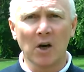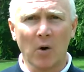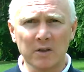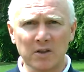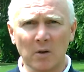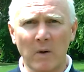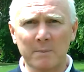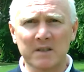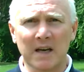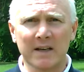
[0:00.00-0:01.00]
go onto the
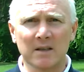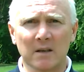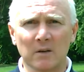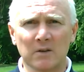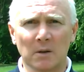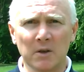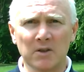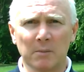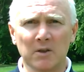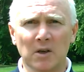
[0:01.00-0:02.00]
website
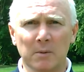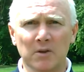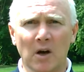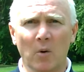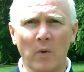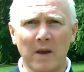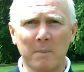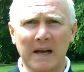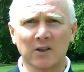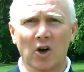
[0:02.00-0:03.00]

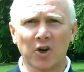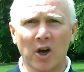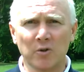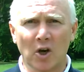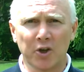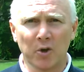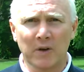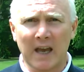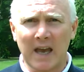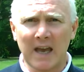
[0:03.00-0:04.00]

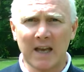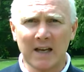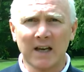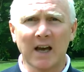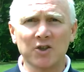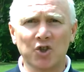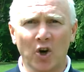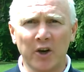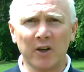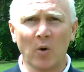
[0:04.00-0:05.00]
www.wearebank.co.uk and
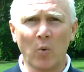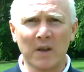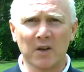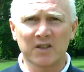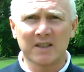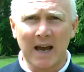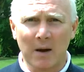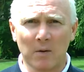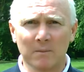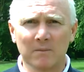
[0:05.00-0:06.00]
join with us
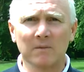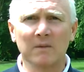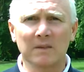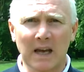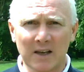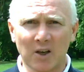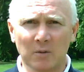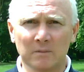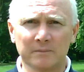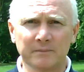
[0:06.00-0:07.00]
now. Thank
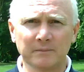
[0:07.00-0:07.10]
you.